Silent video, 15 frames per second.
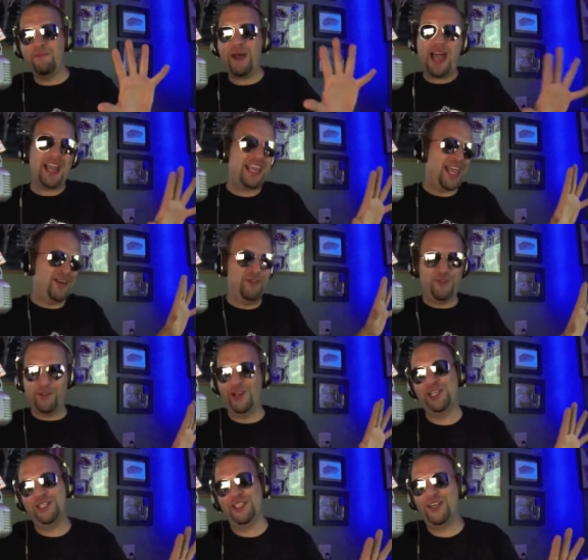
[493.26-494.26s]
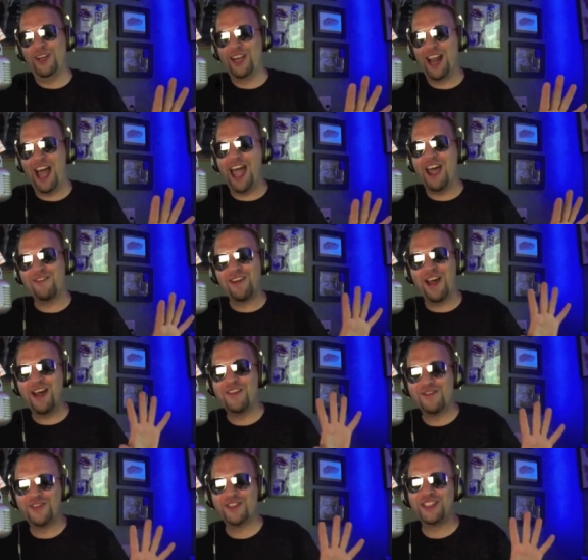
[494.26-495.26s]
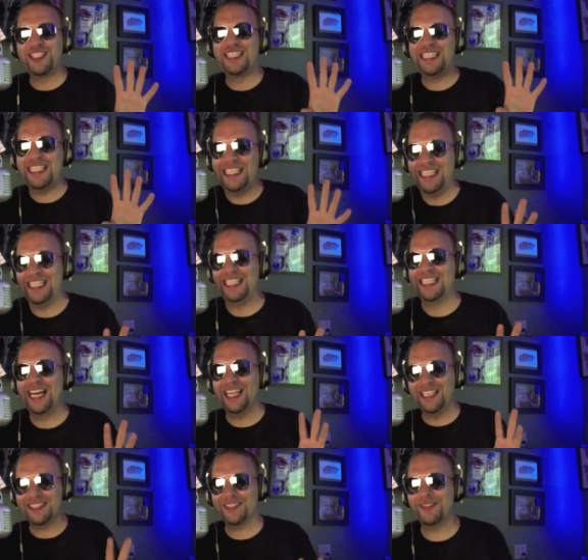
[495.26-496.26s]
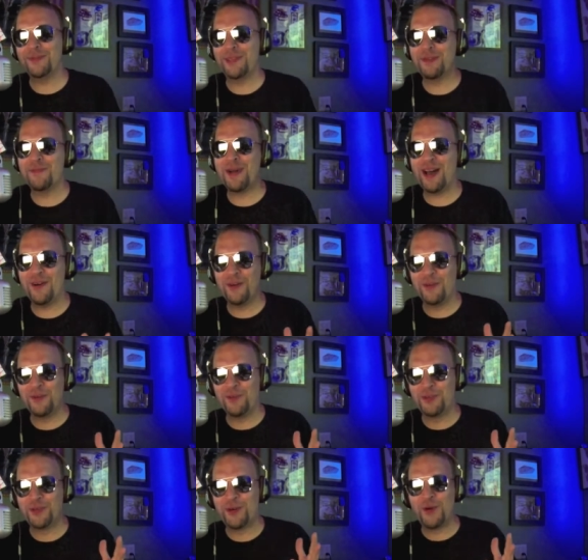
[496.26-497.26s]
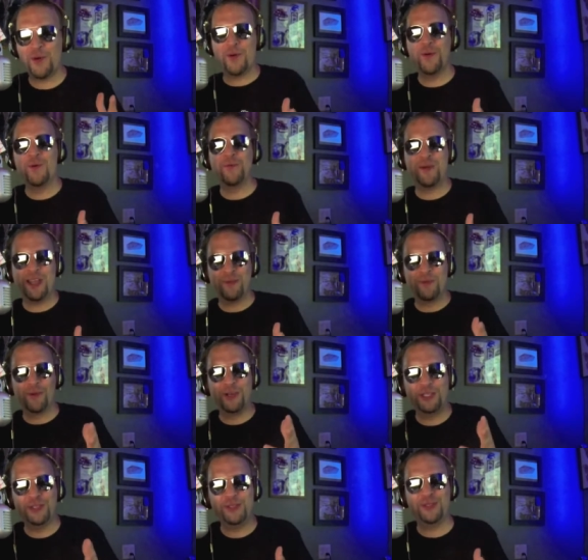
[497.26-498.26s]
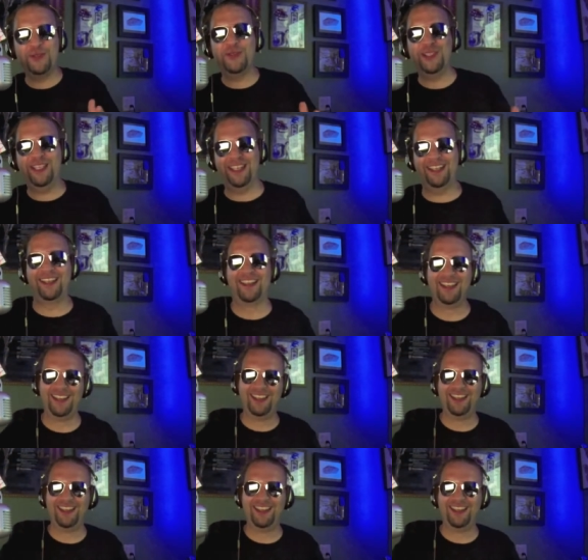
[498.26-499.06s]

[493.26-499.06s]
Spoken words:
back and front yard I have ever seen. Tell us a little bit about your home and what you do there.